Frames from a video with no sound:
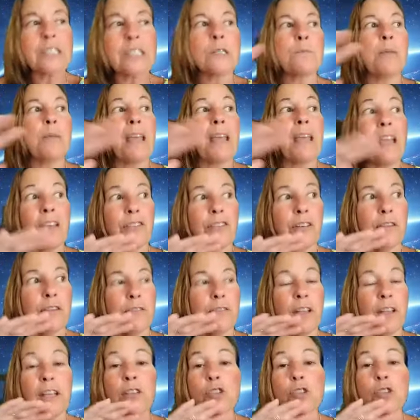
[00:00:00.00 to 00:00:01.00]
space of
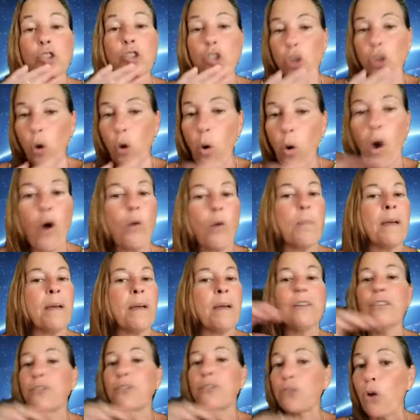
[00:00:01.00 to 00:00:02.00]
like so
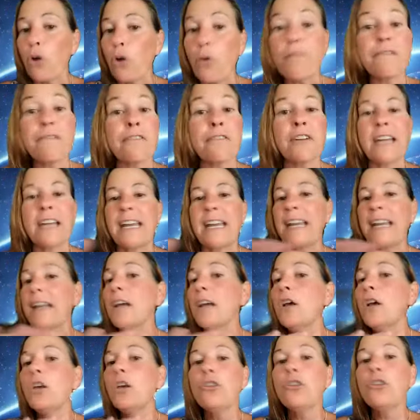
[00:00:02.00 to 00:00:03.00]
open, so free,
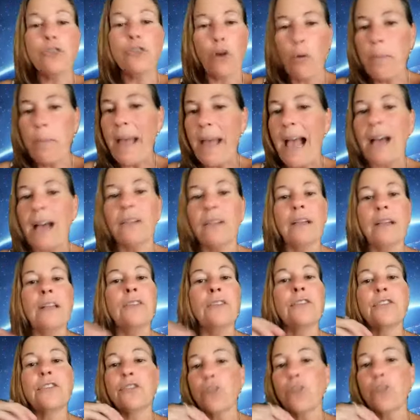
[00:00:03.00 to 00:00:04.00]
so yep.
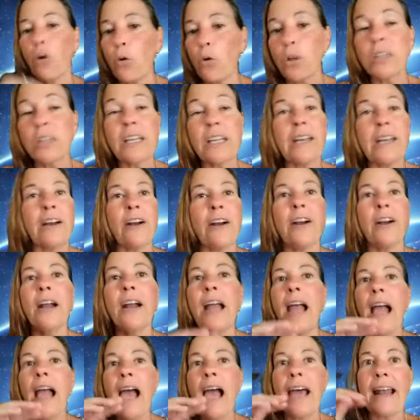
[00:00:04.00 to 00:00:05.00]
balanced, so clear.
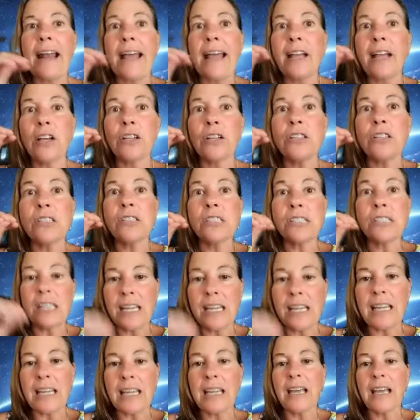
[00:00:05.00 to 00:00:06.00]
And I could
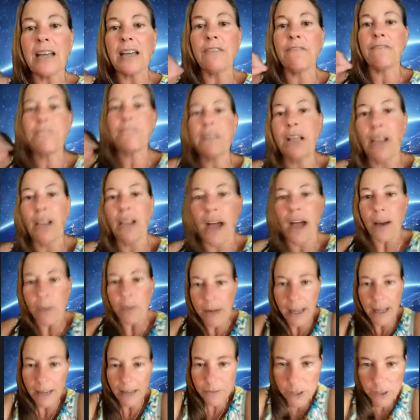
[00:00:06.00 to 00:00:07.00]
see and feel I'm
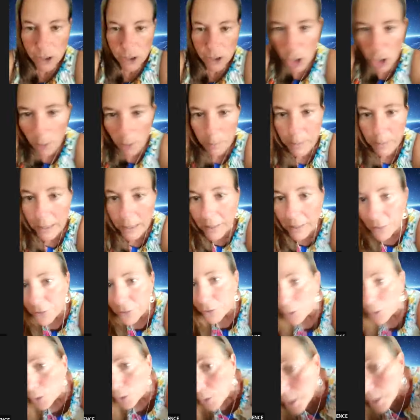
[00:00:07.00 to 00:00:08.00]
going to have to jump
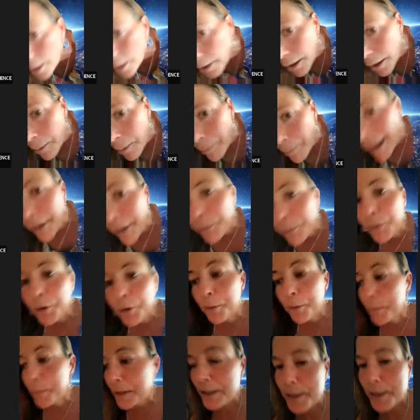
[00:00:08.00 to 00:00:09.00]
into my
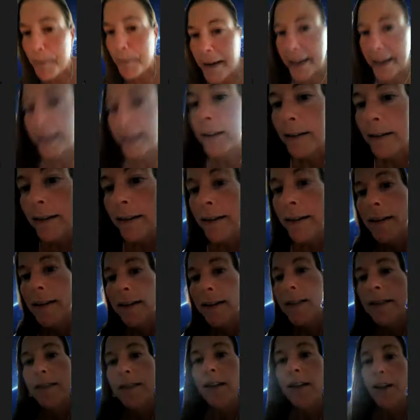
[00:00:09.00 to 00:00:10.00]
room because my
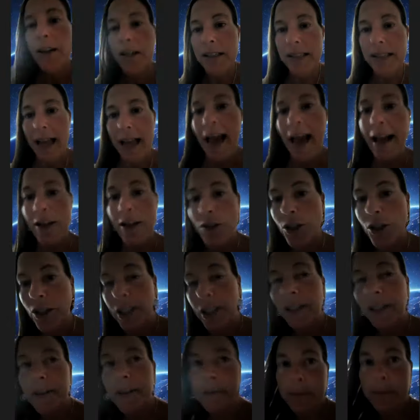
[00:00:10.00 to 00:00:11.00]
son is
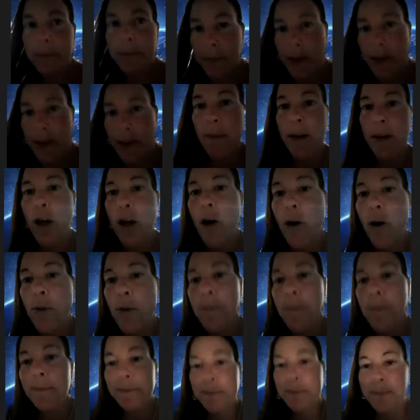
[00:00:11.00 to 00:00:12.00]
actually coming home.